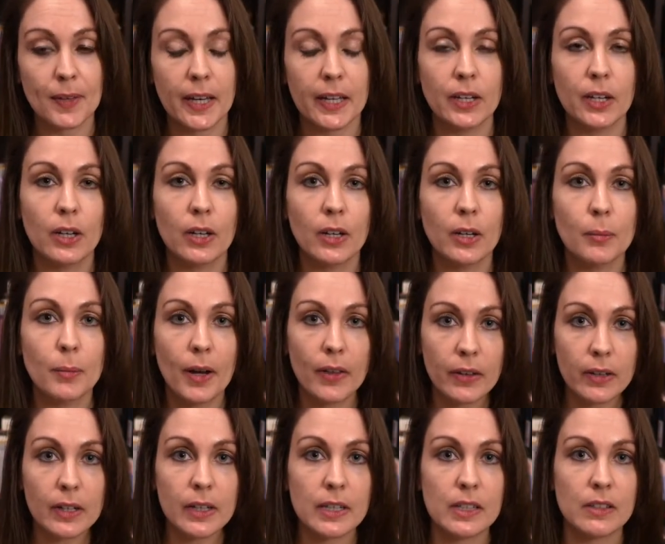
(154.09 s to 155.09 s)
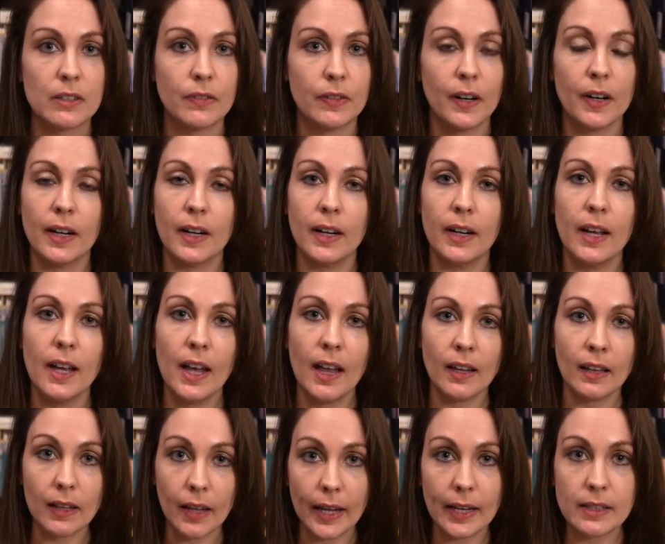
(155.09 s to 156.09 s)
and her mother is very
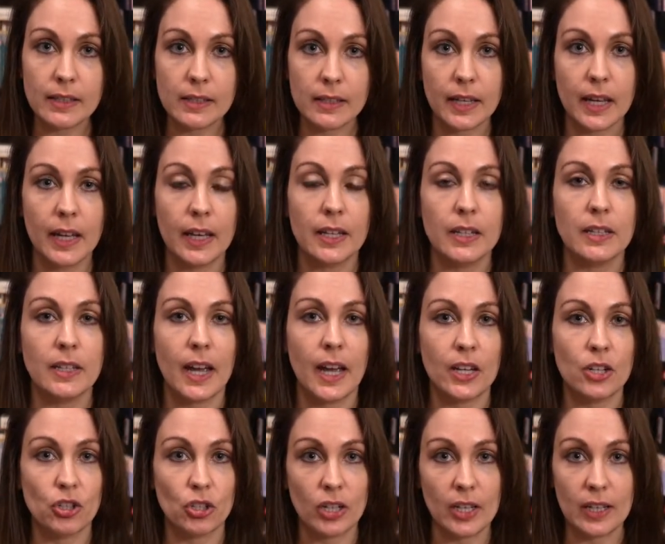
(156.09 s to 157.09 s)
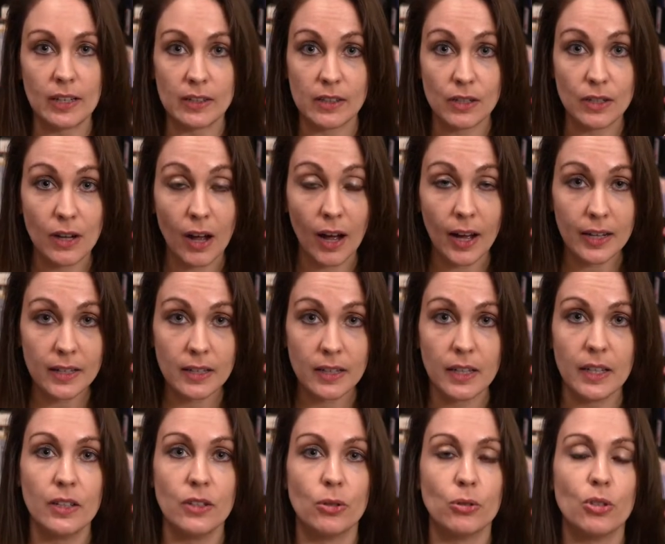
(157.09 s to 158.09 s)
light-skinned and she is not,
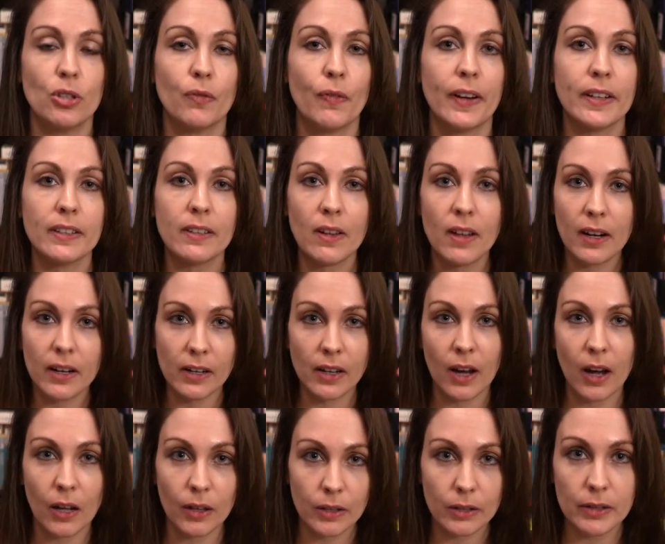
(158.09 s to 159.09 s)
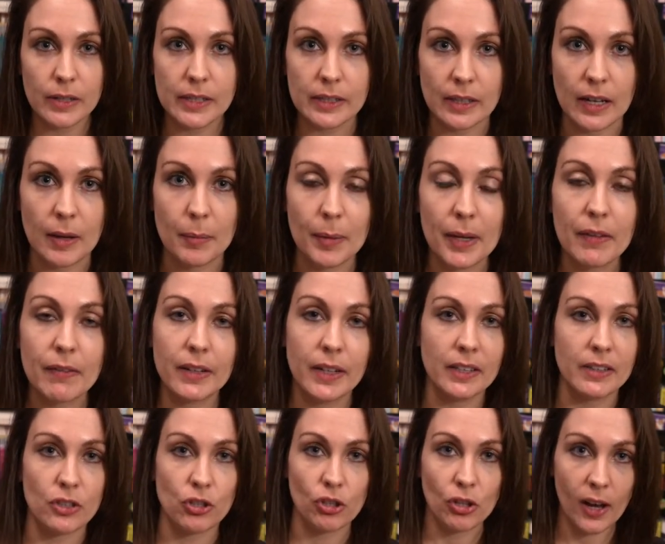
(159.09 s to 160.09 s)
and so she faces a lot of colorism even
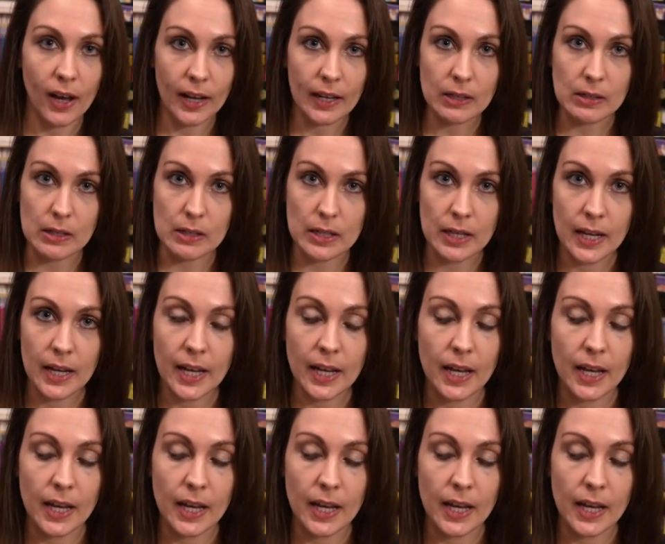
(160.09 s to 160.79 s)
as a child,